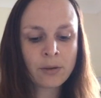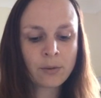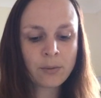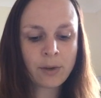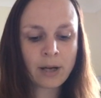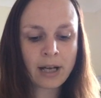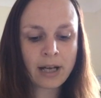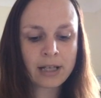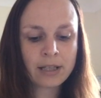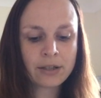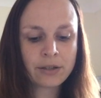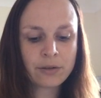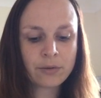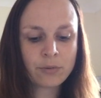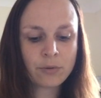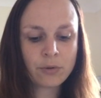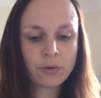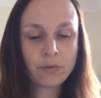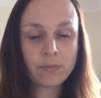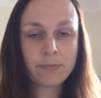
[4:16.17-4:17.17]
where you
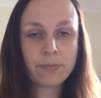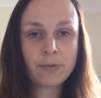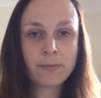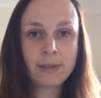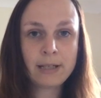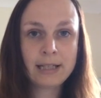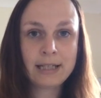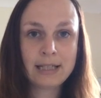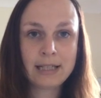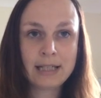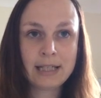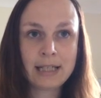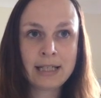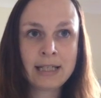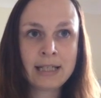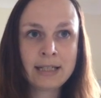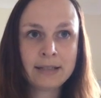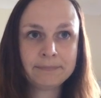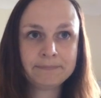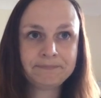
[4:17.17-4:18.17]
will probably
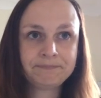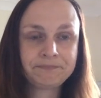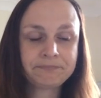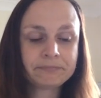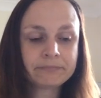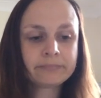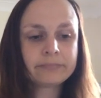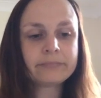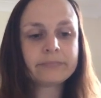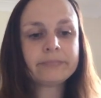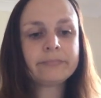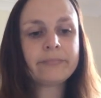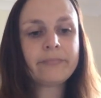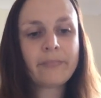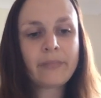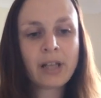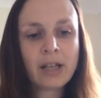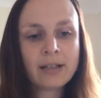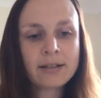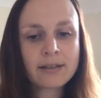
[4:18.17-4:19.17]
need
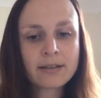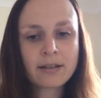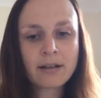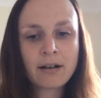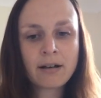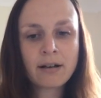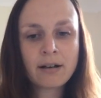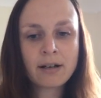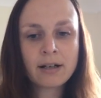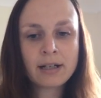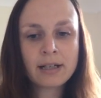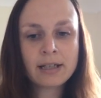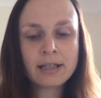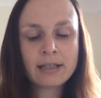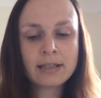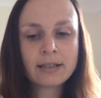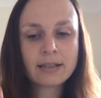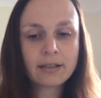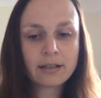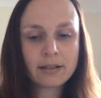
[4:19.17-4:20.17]

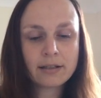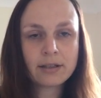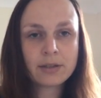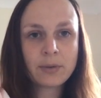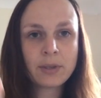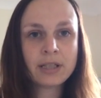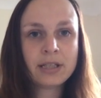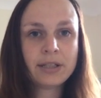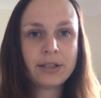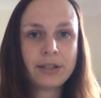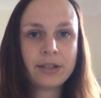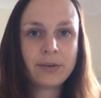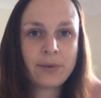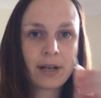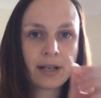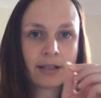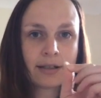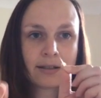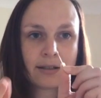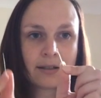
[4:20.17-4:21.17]
size 22
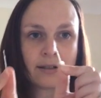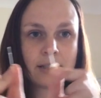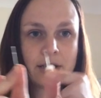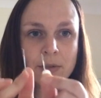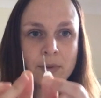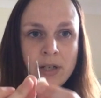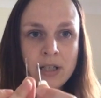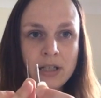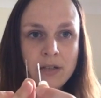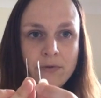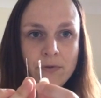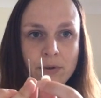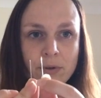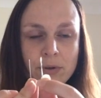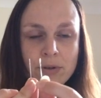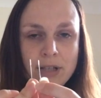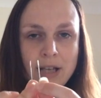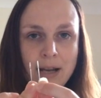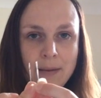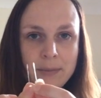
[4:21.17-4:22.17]
and size
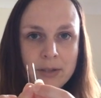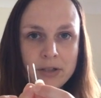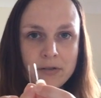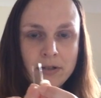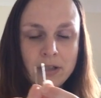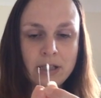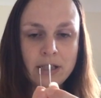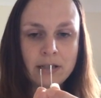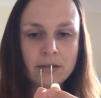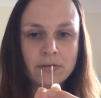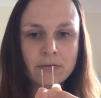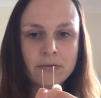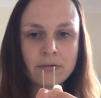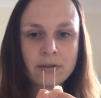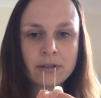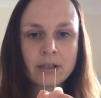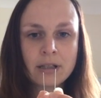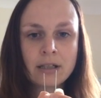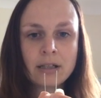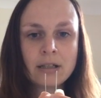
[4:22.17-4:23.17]
24 tapestry needles.